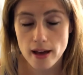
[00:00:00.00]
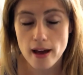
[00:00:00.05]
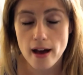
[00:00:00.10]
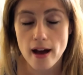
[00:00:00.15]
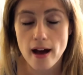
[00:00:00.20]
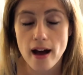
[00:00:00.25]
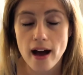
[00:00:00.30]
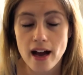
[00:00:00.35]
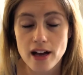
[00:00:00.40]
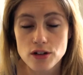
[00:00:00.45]

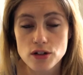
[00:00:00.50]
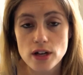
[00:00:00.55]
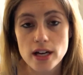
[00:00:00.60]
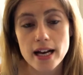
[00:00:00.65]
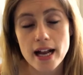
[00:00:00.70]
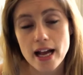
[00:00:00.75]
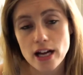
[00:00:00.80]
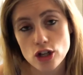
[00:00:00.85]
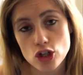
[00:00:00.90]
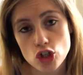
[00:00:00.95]
hydrate
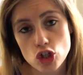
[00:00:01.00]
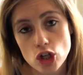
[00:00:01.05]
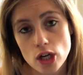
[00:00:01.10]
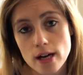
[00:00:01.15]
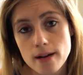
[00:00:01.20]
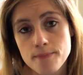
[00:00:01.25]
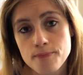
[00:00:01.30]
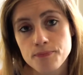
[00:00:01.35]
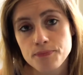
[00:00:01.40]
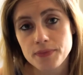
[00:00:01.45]

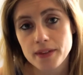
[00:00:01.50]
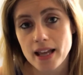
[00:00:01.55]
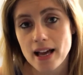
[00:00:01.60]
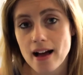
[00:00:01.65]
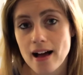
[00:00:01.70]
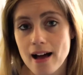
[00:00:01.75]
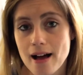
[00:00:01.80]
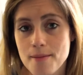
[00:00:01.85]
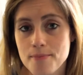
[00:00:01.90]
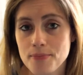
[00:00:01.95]
extra
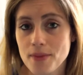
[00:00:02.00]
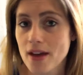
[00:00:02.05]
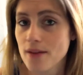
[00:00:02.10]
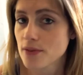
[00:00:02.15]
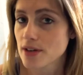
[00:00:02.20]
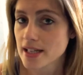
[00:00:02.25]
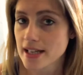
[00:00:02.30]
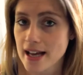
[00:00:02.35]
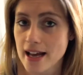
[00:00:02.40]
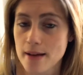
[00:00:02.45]

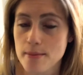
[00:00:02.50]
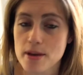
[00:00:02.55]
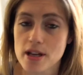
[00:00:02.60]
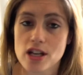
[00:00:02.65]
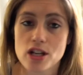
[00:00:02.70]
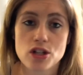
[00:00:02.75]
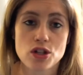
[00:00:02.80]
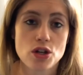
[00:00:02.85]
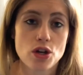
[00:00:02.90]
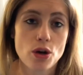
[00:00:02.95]
every day,
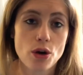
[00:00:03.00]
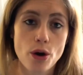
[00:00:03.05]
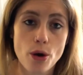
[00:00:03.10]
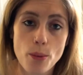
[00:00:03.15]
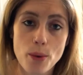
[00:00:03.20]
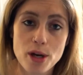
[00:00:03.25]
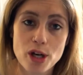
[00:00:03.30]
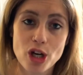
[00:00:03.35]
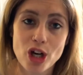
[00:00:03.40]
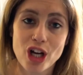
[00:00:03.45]
because you don't know
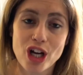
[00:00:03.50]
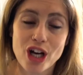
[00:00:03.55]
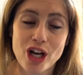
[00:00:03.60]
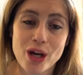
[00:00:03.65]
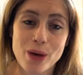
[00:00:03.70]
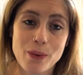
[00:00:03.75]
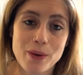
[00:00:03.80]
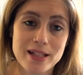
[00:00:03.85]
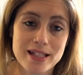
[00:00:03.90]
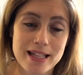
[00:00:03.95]
when you're gonna
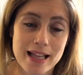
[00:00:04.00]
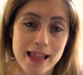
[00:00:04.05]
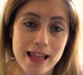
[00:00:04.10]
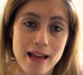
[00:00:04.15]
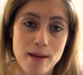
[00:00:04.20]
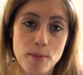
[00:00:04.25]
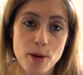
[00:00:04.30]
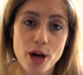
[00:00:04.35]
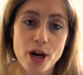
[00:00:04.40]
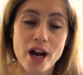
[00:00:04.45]
go into
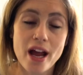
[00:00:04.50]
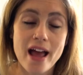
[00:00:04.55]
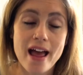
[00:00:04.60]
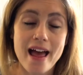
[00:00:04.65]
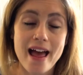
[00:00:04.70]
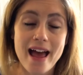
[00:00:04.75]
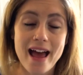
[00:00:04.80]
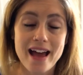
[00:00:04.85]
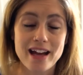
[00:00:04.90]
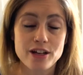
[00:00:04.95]
labor
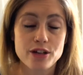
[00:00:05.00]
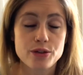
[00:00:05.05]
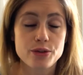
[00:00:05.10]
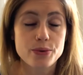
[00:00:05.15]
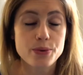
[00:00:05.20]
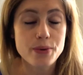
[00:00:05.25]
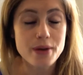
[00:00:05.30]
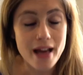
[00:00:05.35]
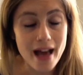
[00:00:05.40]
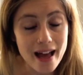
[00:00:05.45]
and you
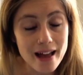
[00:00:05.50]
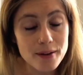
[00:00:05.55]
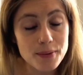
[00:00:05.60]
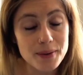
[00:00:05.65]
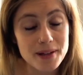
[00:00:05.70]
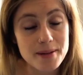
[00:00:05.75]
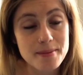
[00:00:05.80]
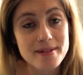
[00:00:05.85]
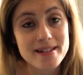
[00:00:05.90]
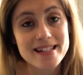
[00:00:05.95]
do not
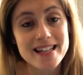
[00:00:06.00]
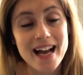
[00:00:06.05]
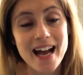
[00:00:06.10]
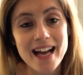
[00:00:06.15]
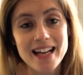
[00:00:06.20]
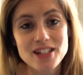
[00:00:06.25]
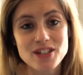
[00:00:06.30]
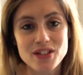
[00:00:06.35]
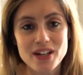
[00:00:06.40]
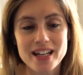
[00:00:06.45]
want to be
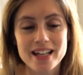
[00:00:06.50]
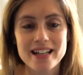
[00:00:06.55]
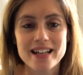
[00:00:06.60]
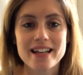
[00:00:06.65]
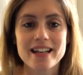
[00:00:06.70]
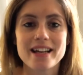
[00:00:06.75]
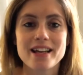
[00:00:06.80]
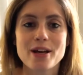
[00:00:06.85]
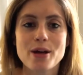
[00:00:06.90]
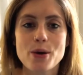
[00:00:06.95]
dehydrated
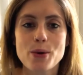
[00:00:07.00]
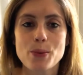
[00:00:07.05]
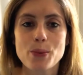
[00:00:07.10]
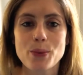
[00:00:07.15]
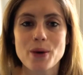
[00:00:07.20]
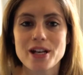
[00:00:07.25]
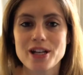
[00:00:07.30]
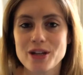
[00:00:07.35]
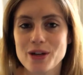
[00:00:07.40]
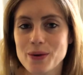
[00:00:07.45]

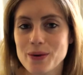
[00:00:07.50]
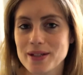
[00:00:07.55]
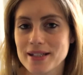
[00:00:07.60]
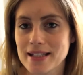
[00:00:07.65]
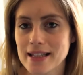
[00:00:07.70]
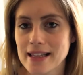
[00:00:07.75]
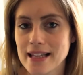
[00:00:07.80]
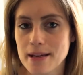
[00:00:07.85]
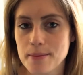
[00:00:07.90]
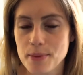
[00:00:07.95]
when you go
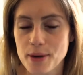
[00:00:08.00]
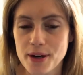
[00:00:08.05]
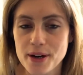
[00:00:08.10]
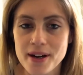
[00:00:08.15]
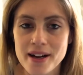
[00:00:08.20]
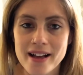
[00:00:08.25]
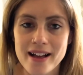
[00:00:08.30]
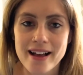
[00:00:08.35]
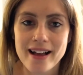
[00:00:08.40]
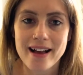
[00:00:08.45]
into labor.
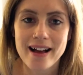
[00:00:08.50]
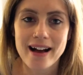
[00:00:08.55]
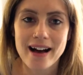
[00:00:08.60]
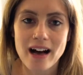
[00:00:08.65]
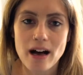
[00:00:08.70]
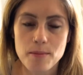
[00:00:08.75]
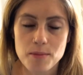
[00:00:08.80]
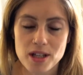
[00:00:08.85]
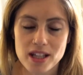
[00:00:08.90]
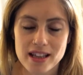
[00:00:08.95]

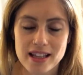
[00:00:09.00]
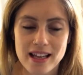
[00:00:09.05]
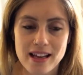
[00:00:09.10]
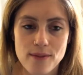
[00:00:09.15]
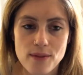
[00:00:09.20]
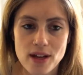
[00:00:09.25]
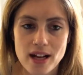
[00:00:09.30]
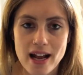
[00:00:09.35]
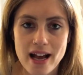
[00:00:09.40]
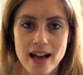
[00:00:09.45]
You can think of it